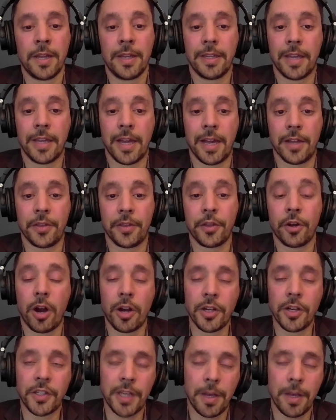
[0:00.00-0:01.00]
Yeah, there
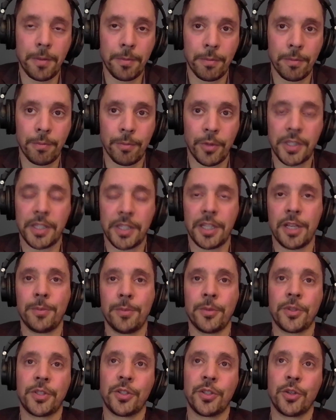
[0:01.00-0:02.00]
are some
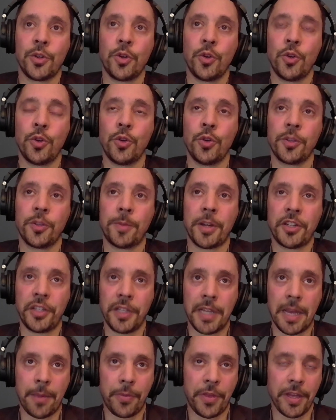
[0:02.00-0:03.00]
Muslims who,
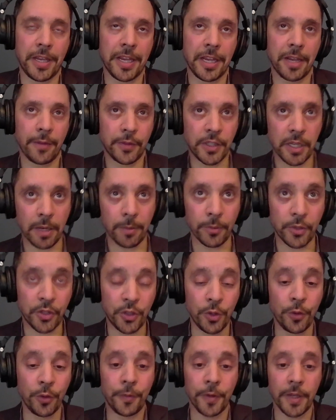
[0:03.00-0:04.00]
especially I'm thinking of some
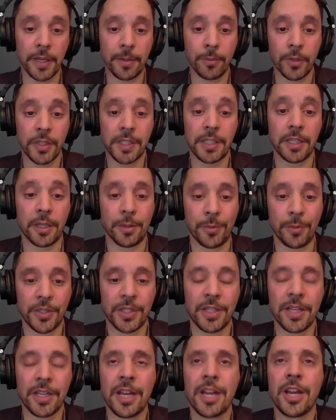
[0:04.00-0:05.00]
Sufi
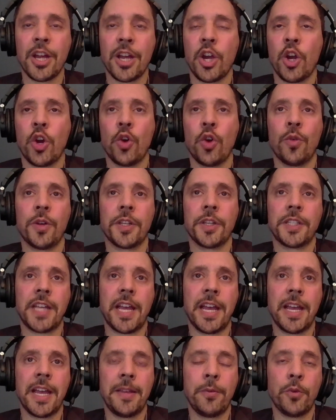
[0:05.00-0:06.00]
Muslims, who will
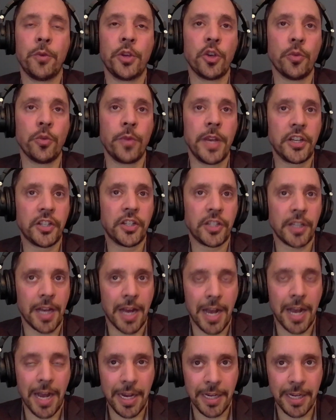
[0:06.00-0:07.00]
say when you reach
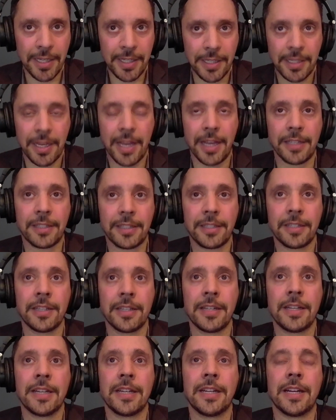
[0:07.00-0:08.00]
a high state
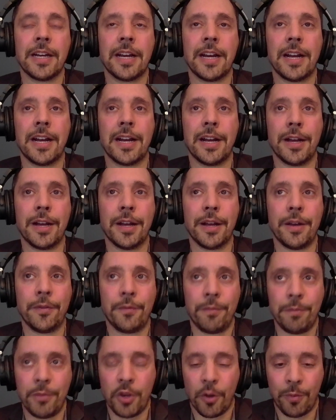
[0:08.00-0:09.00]

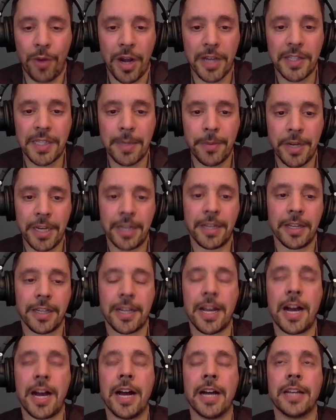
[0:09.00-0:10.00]
of proximity to
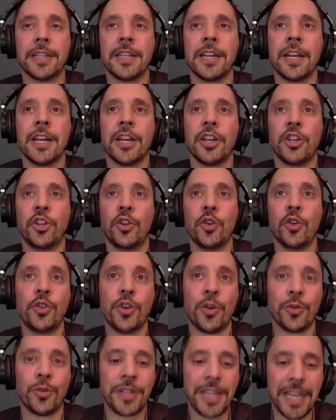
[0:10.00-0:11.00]
God, you
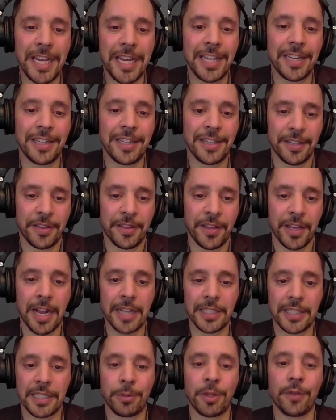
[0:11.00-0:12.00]
don't need the
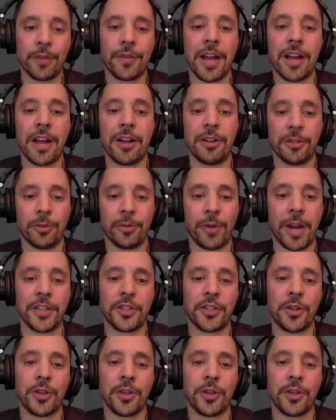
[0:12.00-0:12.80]
concept of hell, right?